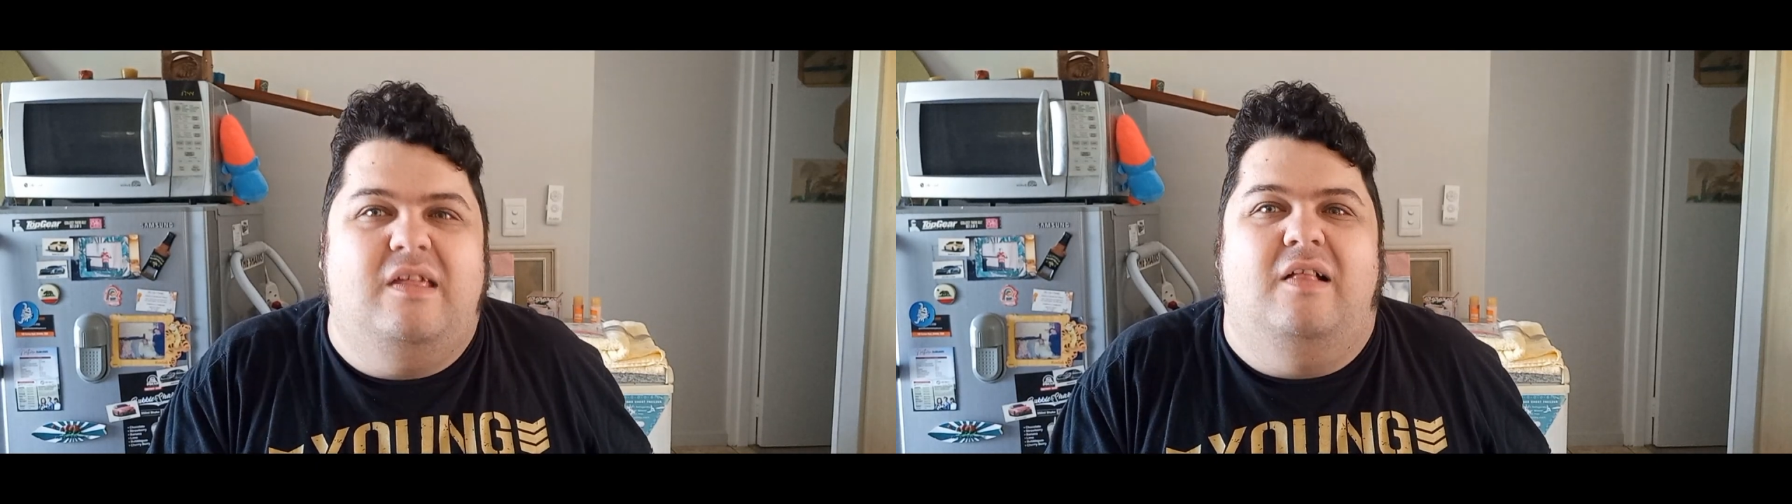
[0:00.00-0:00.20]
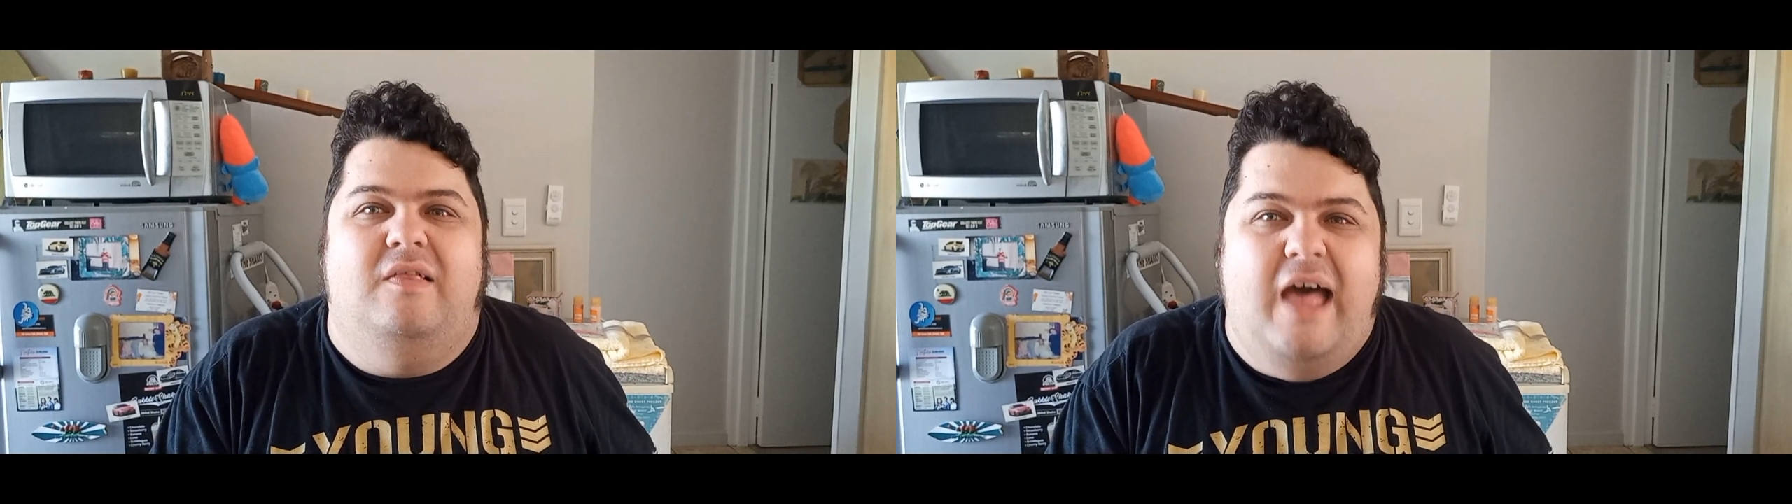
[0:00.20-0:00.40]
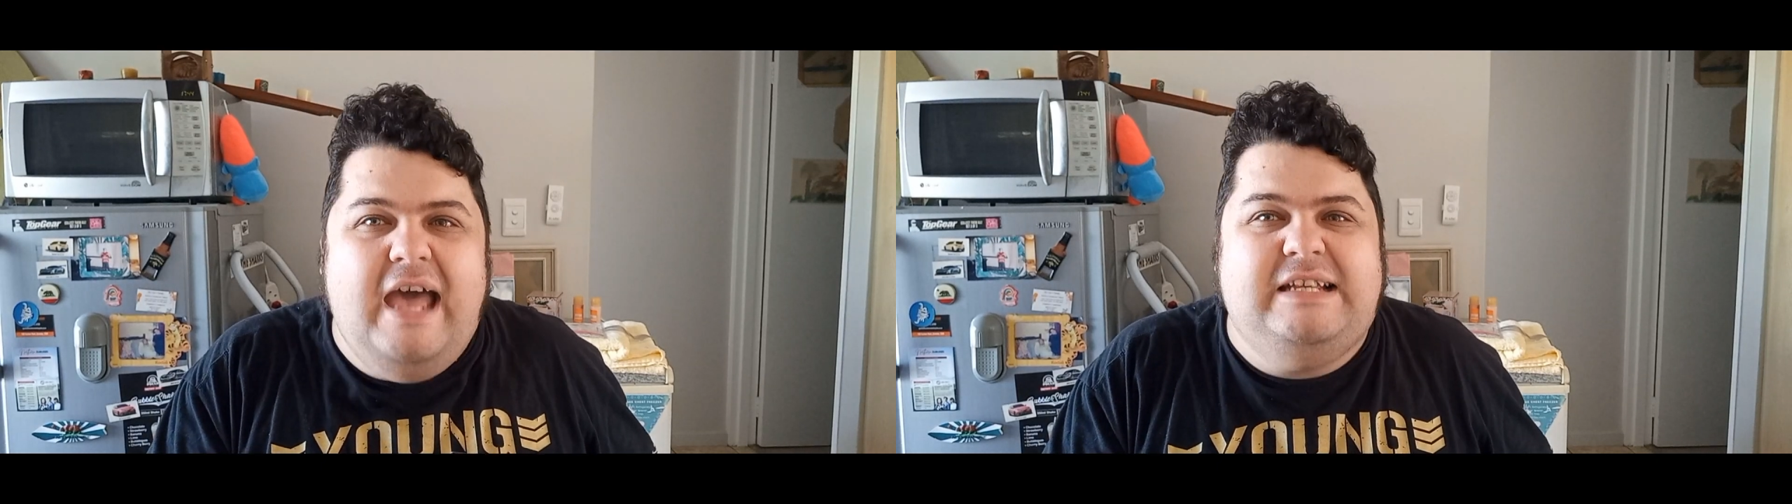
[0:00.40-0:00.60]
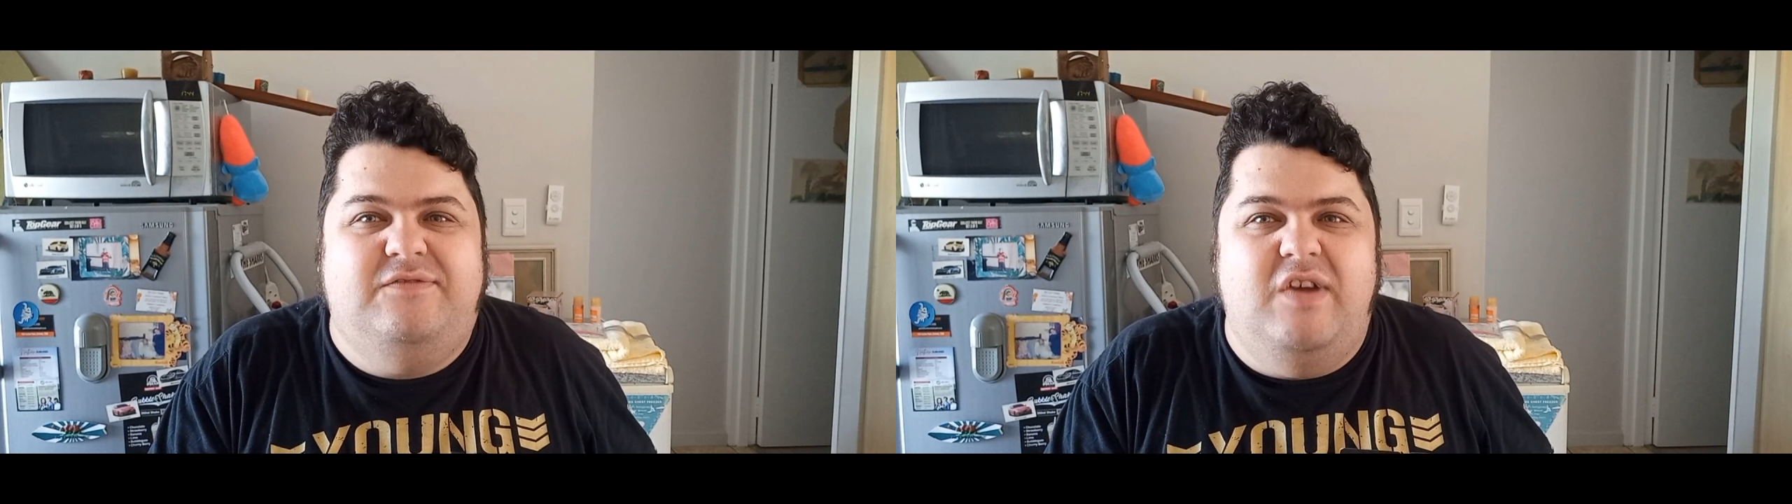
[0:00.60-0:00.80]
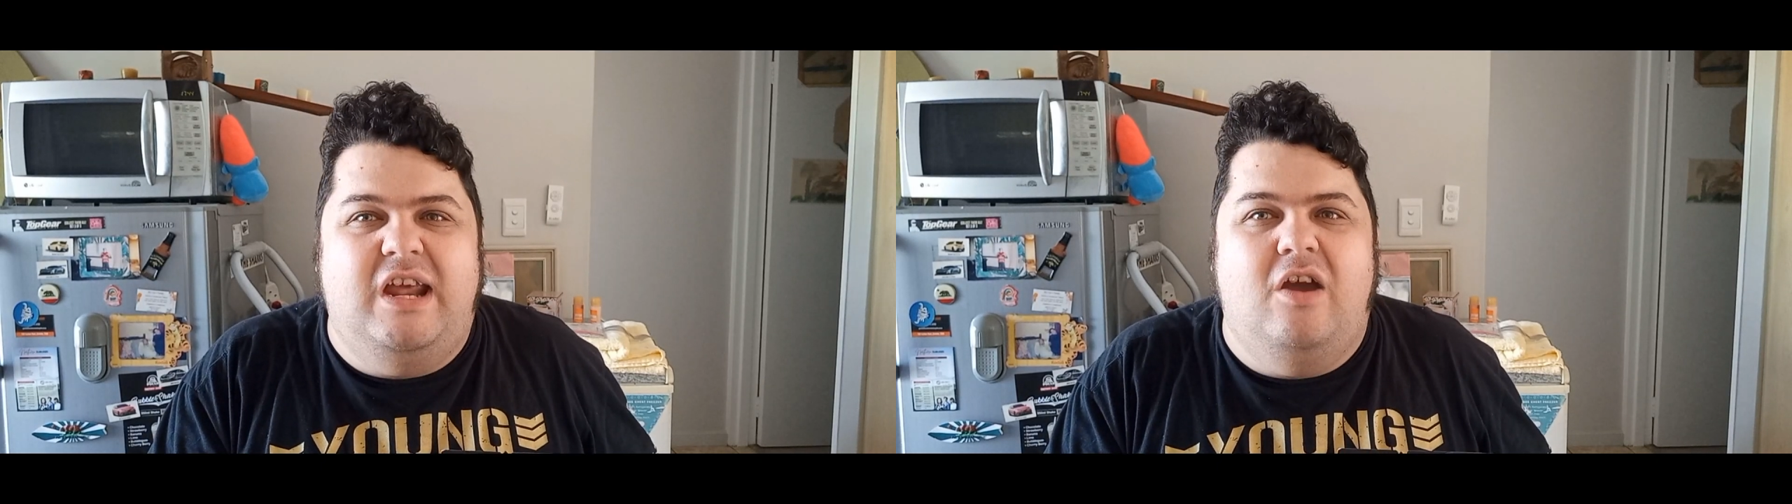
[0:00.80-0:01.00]
the last
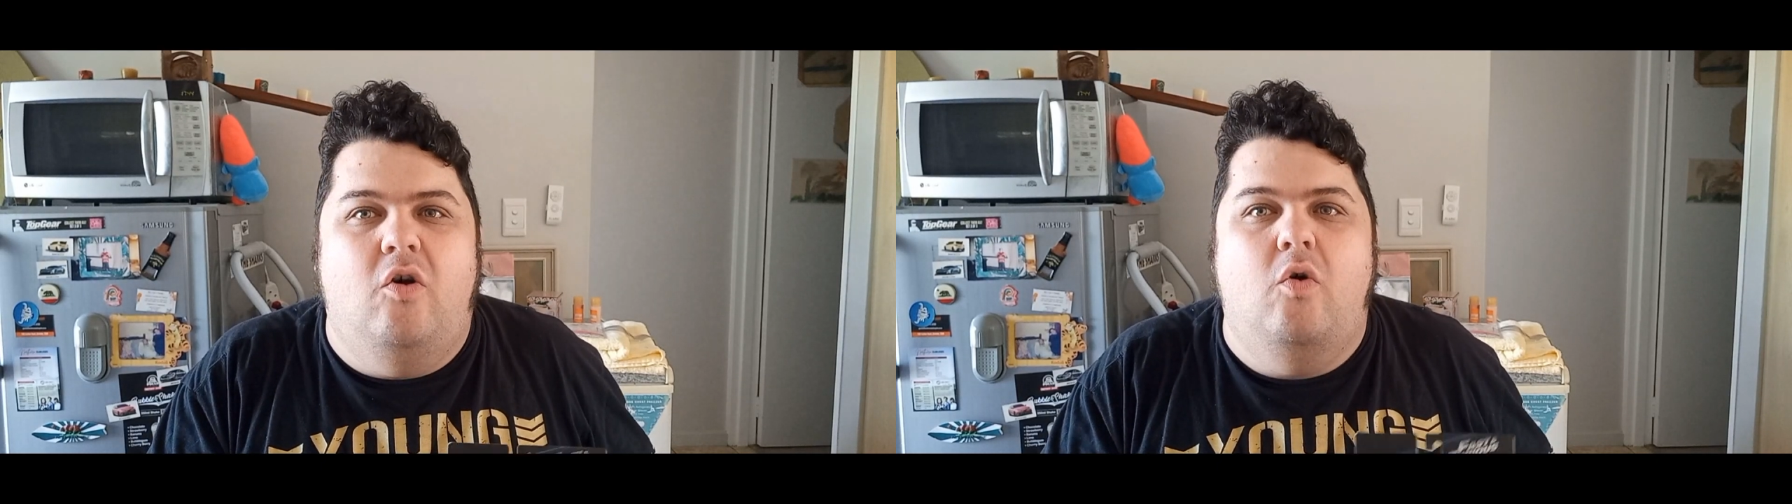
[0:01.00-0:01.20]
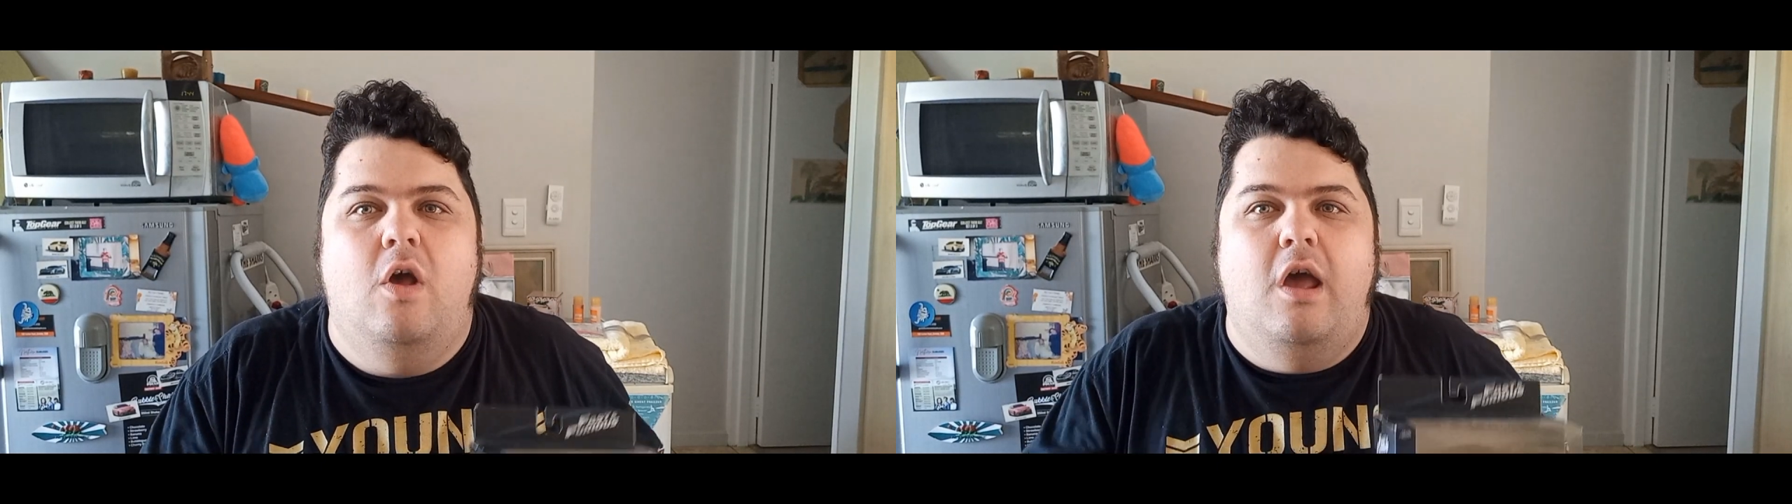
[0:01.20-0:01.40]
video